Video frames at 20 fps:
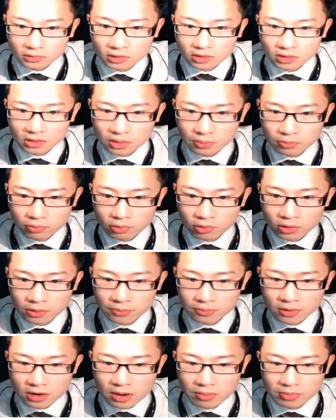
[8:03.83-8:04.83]
the print
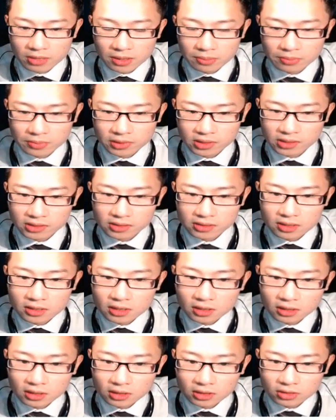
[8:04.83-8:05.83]
prime numbers
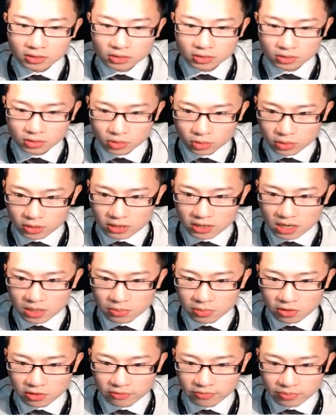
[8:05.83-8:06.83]
to the
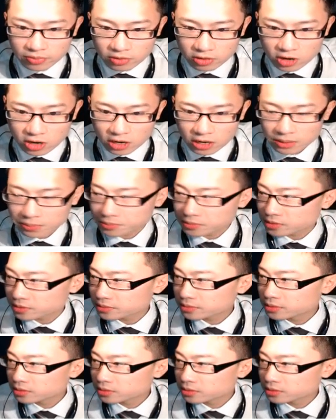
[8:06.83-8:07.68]
number of primes.